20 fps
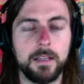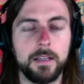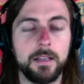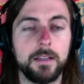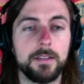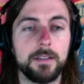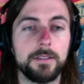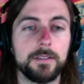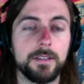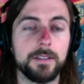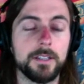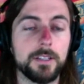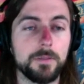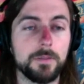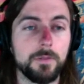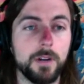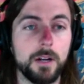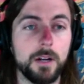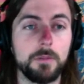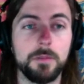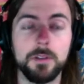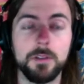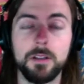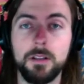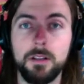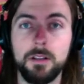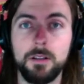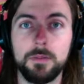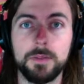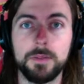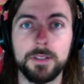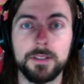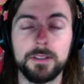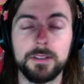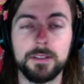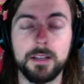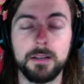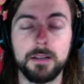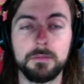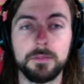So this is where I'm a little bit
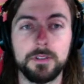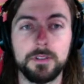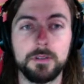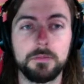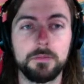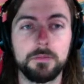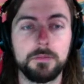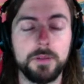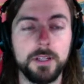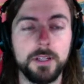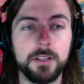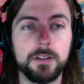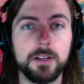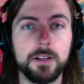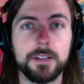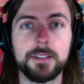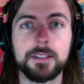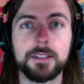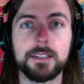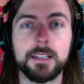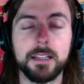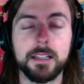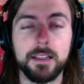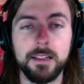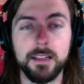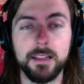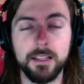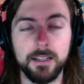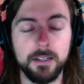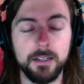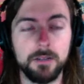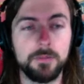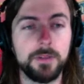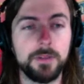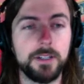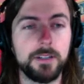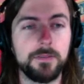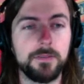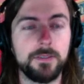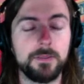stumped, but you got to see a little
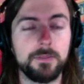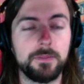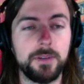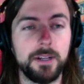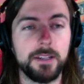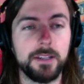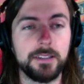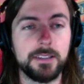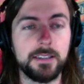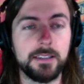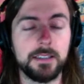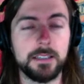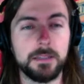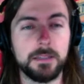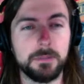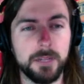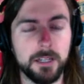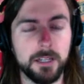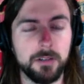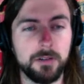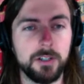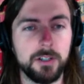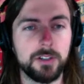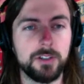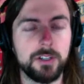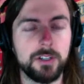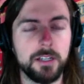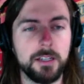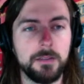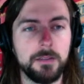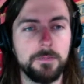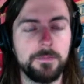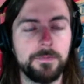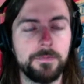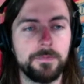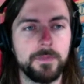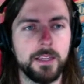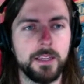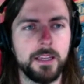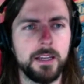bit of the process of my questioning.
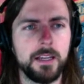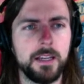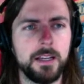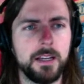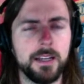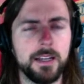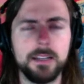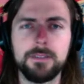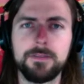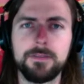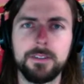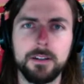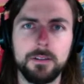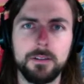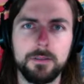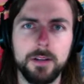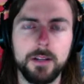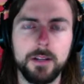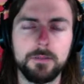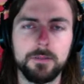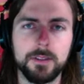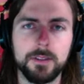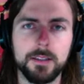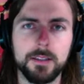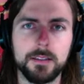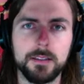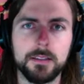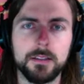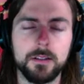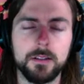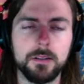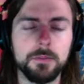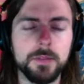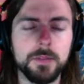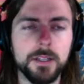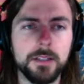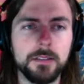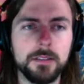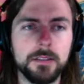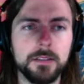I'm gonna fiddle around with this a little
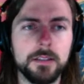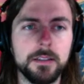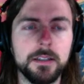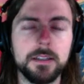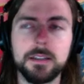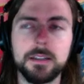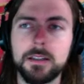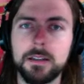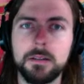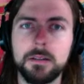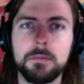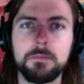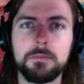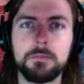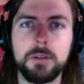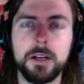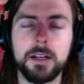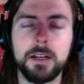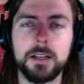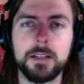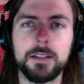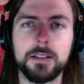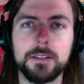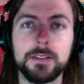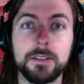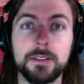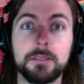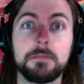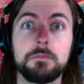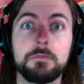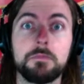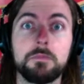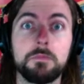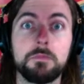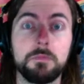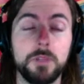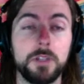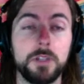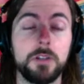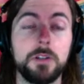bit and pause and
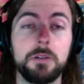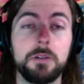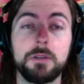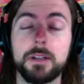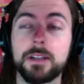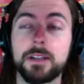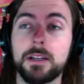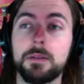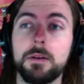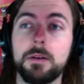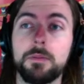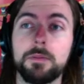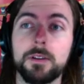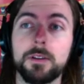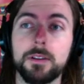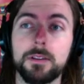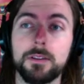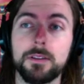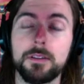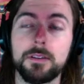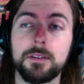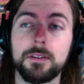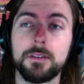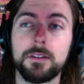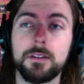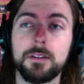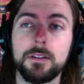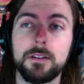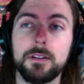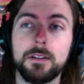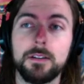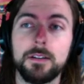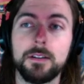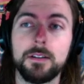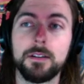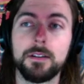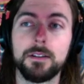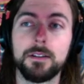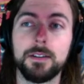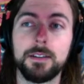let you know what I come up with.
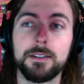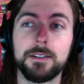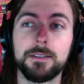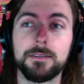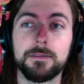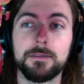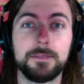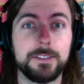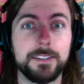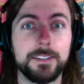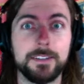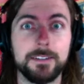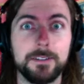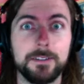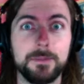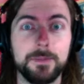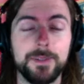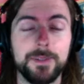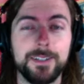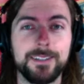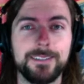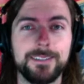All right, see you in a little bit.